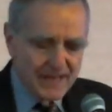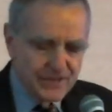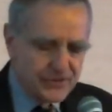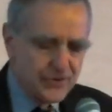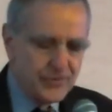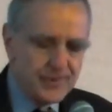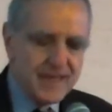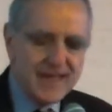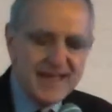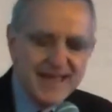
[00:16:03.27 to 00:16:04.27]
So
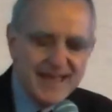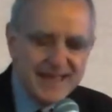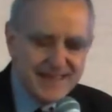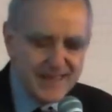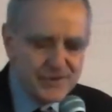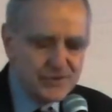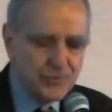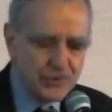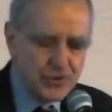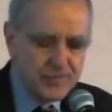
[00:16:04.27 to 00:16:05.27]
there's
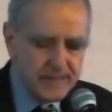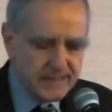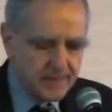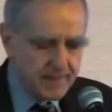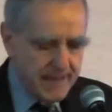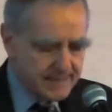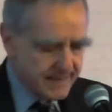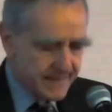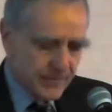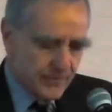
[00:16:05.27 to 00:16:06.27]
the term
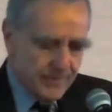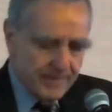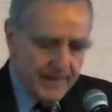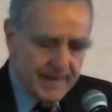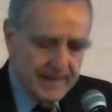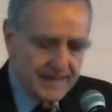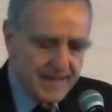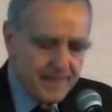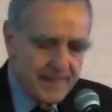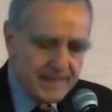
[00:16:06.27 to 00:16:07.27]
incapacity.
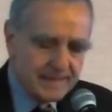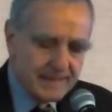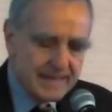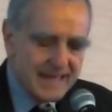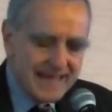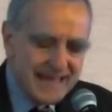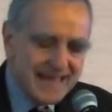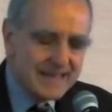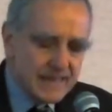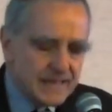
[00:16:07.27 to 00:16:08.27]
And then
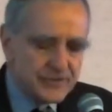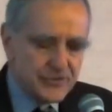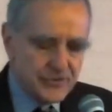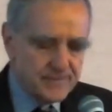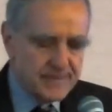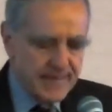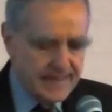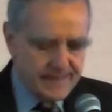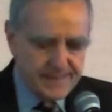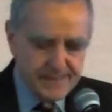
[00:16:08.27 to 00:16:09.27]
in these
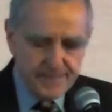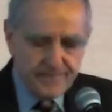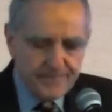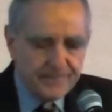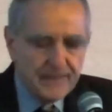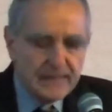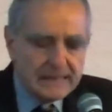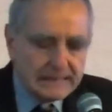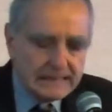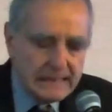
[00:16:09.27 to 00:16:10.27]
circumstances,
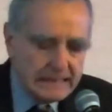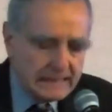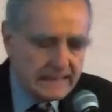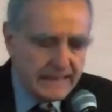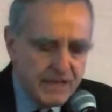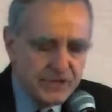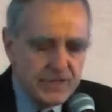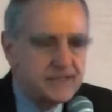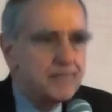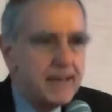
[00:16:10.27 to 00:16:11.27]

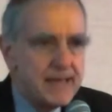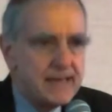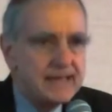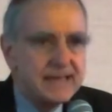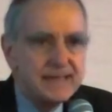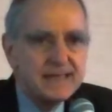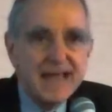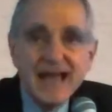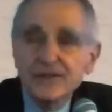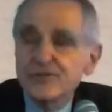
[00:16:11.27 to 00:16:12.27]
clinicians may, in
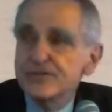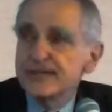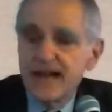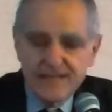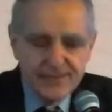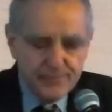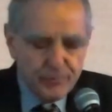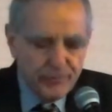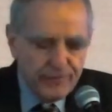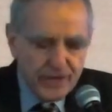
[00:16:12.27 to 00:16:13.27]
the exercise of
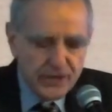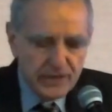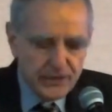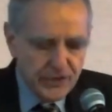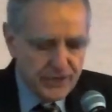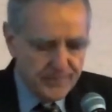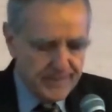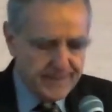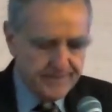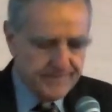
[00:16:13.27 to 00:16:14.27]
professional
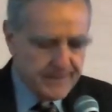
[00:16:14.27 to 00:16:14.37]
judgment,